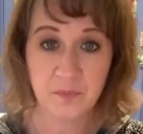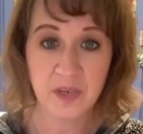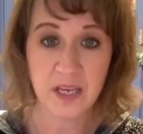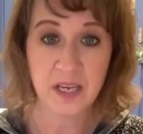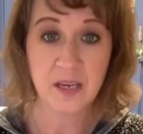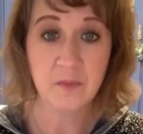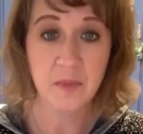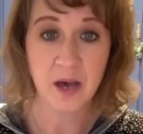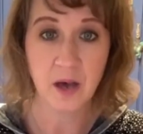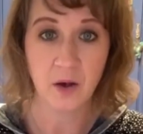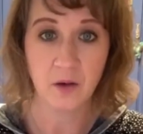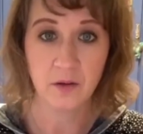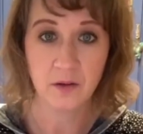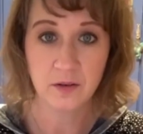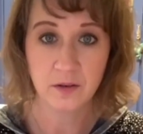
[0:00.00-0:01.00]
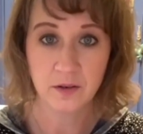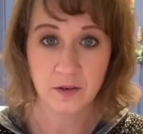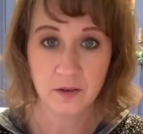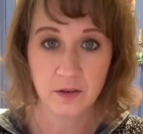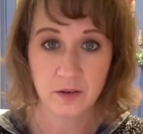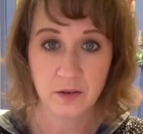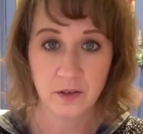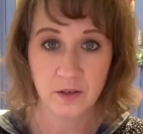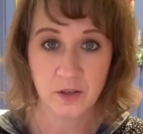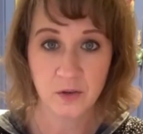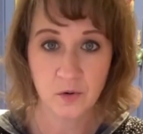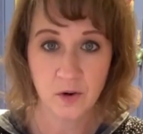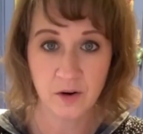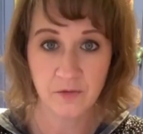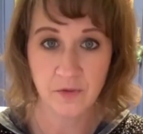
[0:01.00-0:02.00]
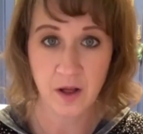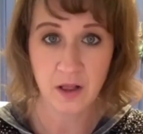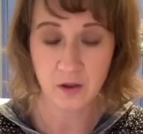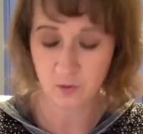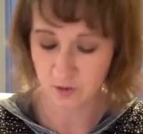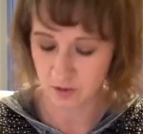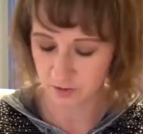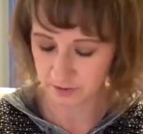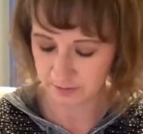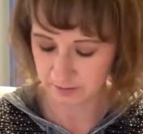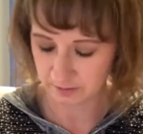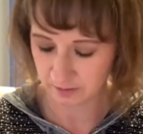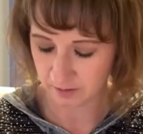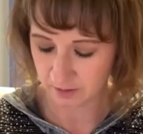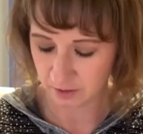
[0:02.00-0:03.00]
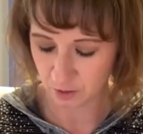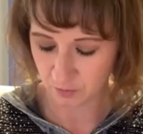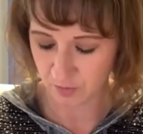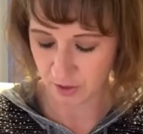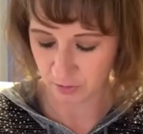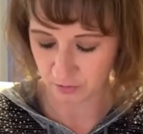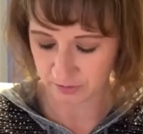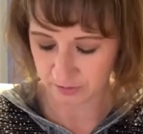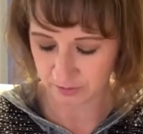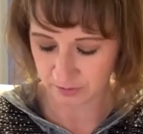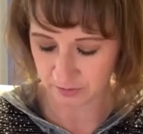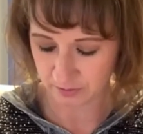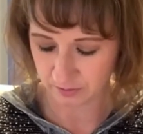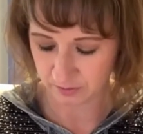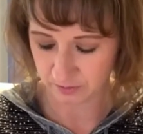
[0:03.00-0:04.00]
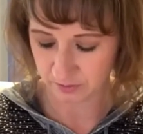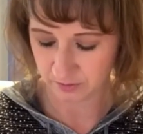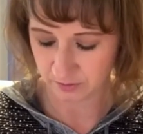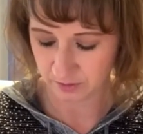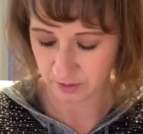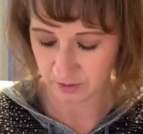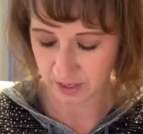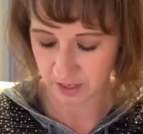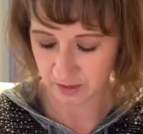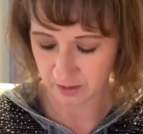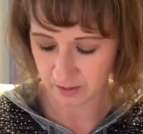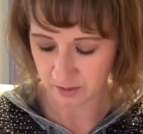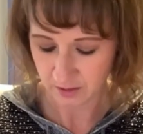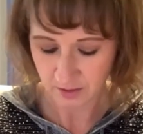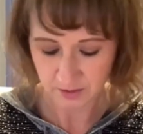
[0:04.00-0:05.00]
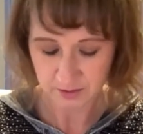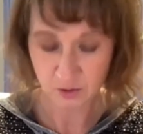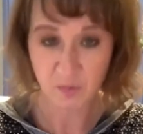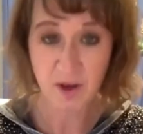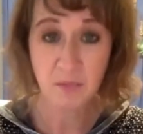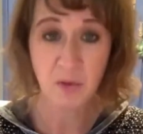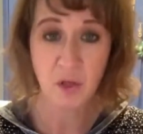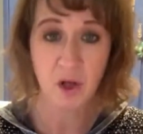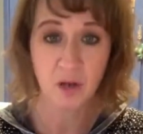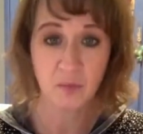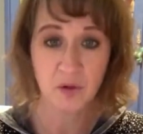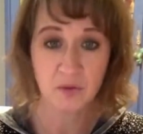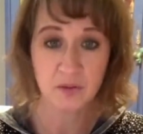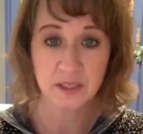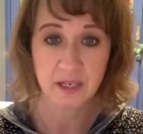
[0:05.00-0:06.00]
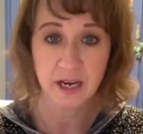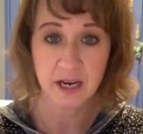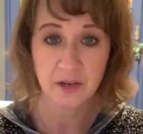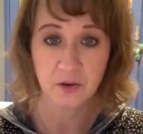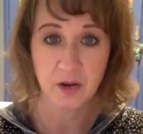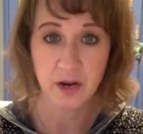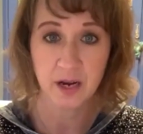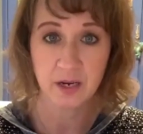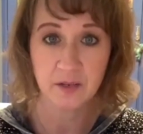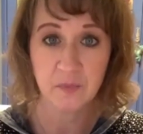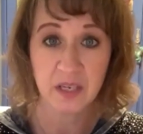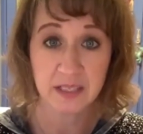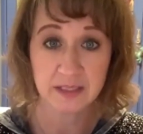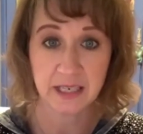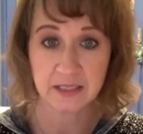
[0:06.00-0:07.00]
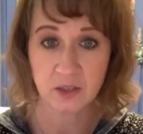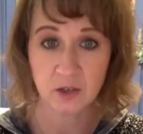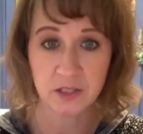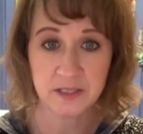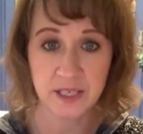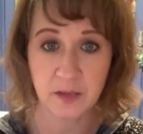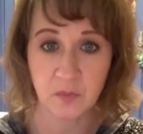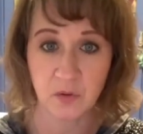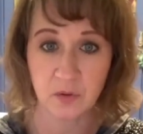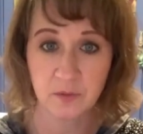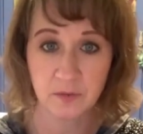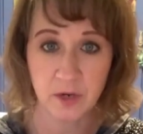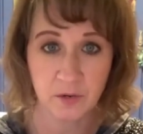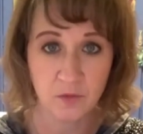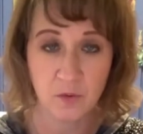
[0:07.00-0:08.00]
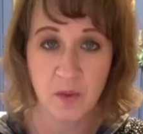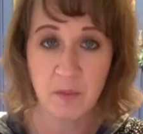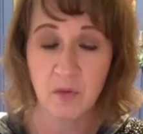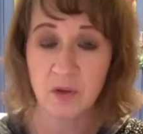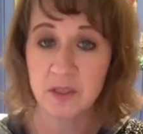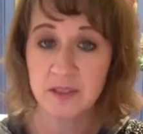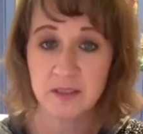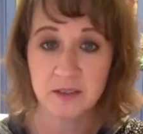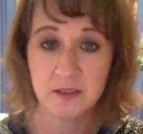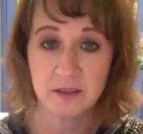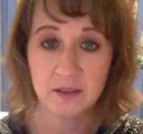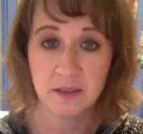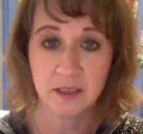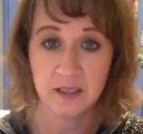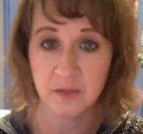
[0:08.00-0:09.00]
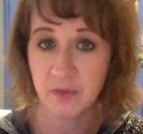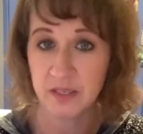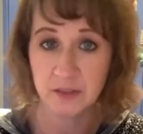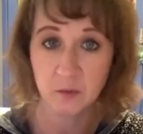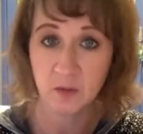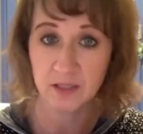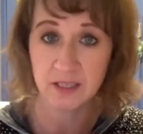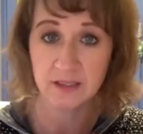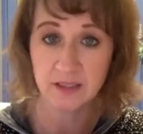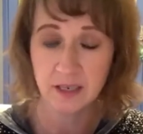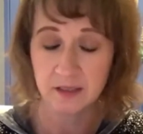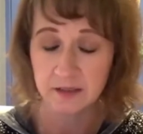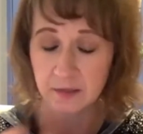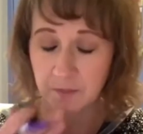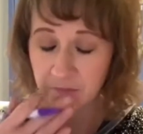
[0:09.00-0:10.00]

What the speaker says: email your followers your post. Okay, so my blog post that I created, because that's our example, and remember, it depends what this is.